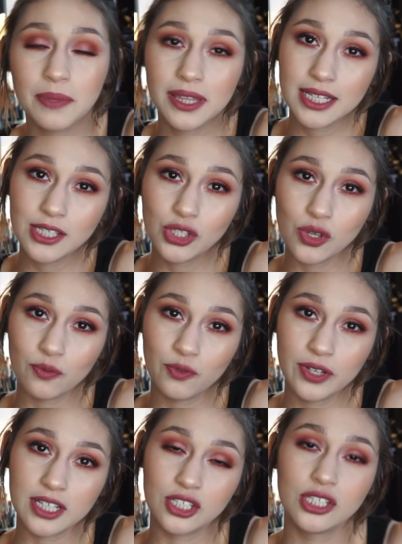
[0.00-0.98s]
please don't
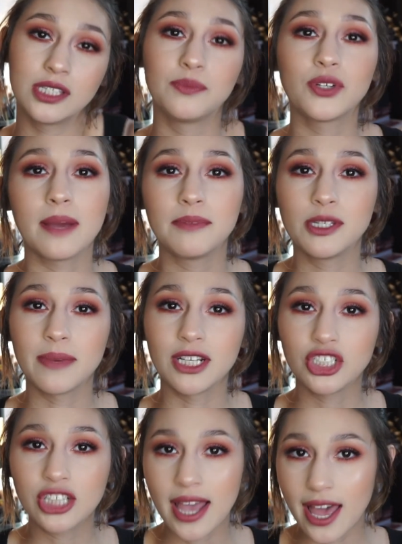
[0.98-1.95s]
forget to subscribe to my
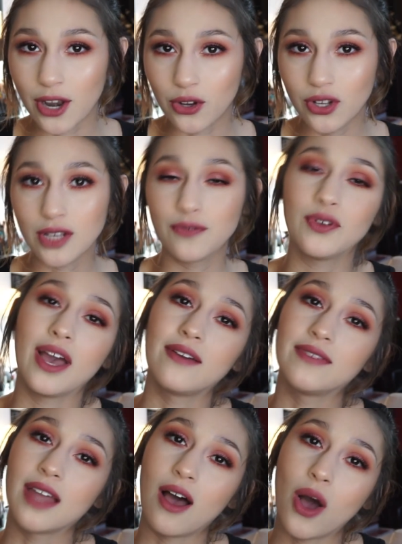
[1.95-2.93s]
channel if you
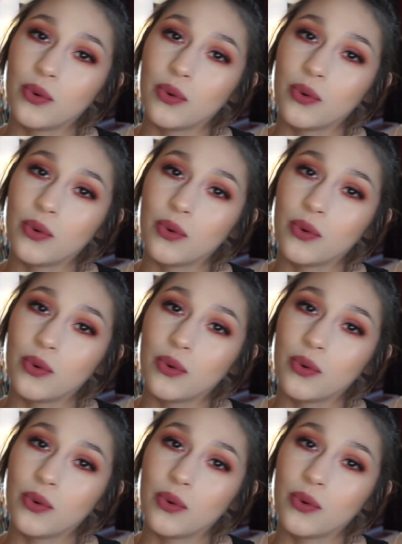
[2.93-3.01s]
have not